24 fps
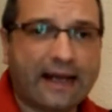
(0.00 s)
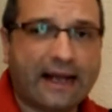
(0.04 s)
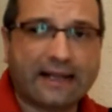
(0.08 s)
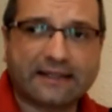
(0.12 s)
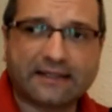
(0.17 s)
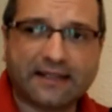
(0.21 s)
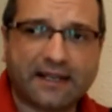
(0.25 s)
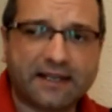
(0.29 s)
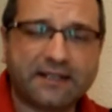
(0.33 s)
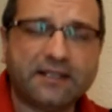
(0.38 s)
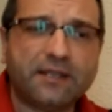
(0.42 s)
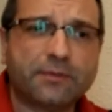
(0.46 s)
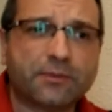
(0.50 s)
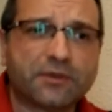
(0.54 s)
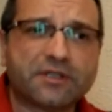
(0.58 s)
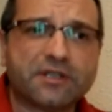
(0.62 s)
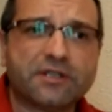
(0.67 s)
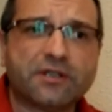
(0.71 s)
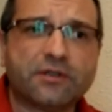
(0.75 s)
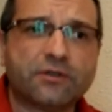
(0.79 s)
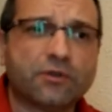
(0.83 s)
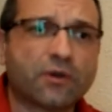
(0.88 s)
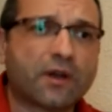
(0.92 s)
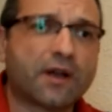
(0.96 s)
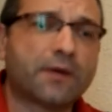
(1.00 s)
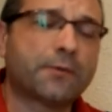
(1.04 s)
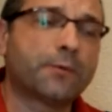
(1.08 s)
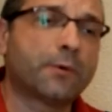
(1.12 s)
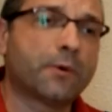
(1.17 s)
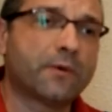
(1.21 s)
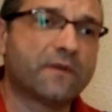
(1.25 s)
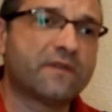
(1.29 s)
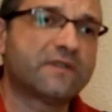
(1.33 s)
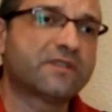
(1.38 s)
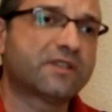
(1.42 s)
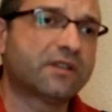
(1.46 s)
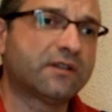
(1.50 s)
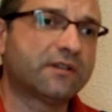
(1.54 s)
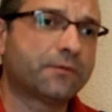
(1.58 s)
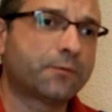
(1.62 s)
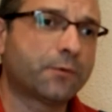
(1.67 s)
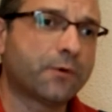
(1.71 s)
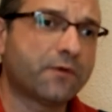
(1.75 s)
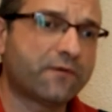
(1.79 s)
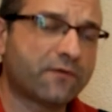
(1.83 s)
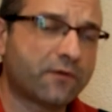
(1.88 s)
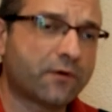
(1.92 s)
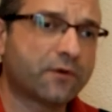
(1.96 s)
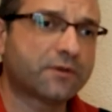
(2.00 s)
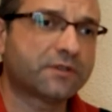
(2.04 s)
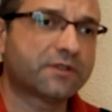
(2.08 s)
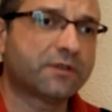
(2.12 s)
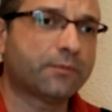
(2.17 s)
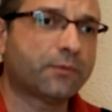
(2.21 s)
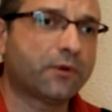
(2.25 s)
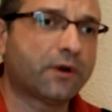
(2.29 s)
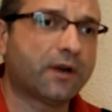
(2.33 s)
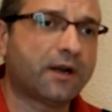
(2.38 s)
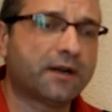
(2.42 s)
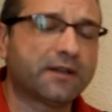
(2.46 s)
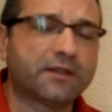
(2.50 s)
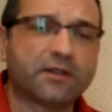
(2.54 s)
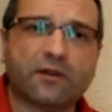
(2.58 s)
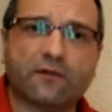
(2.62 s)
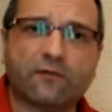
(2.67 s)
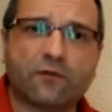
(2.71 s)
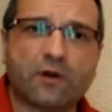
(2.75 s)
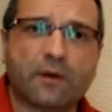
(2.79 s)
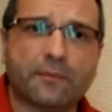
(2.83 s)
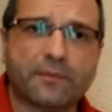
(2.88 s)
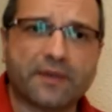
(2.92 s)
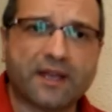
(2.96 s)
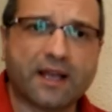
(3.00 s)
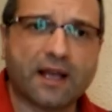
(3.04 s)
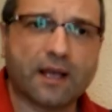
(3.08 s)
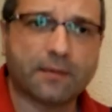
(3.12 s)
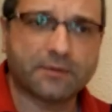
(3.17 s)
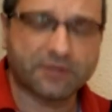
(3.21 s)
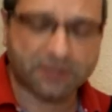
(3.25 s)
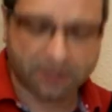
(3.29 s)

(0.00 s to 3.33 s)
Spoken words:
At any position you can reverse the polarity of one pickup.